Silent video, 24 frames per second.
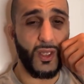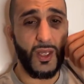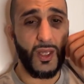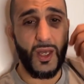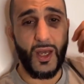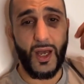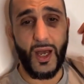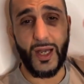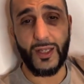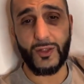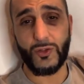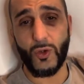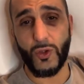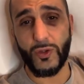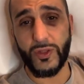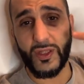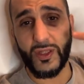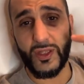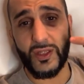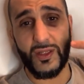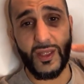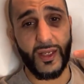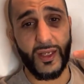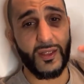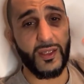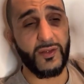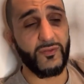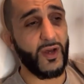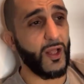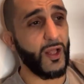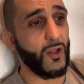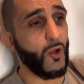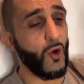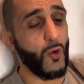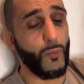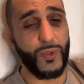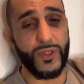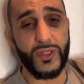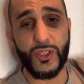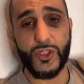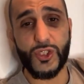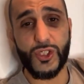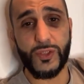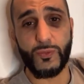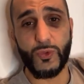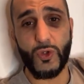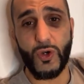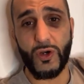I told the detective, I'll open the
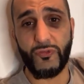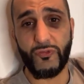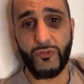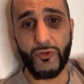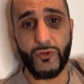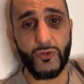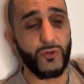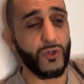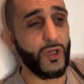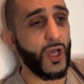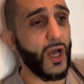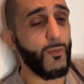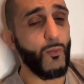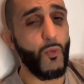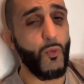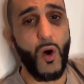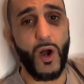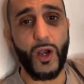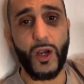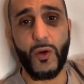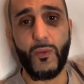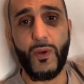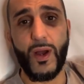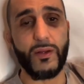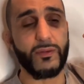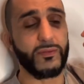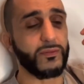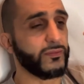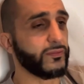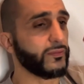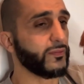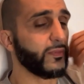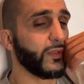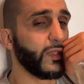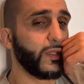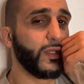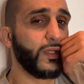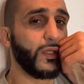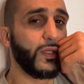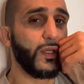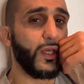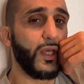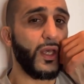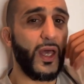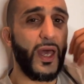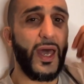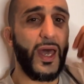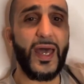gym door for you. Come walk around.
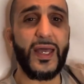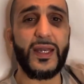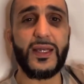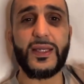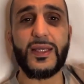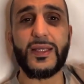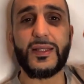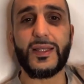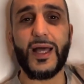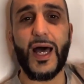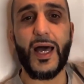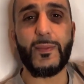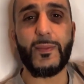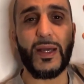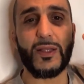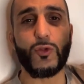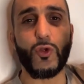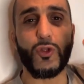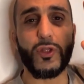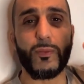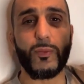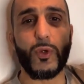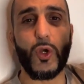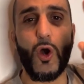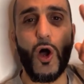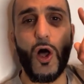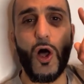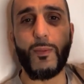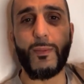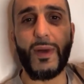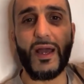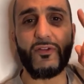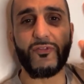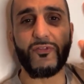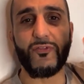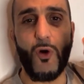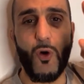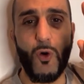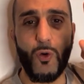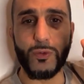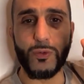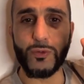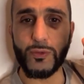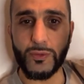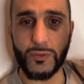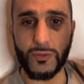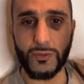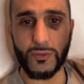Anytime, I told him, call my
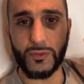phone.